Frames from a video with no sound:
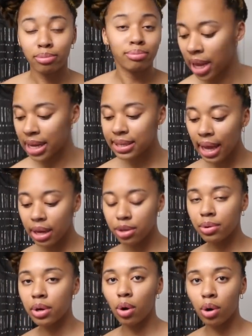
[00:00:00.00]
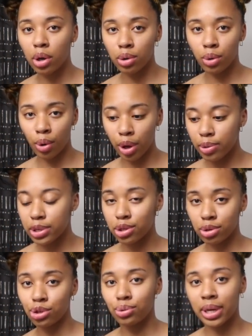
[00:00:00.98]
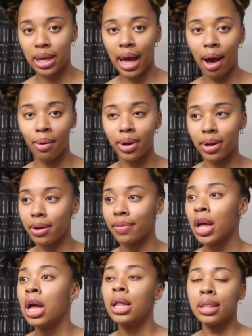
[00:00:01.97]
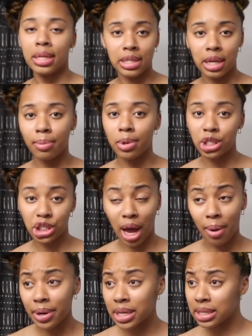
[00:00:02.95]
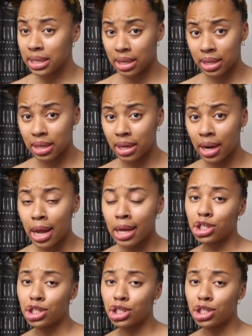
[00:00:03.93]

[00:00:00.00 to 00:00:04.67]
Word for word: They say doing oil as soon as you get out of the tub or the shower is good.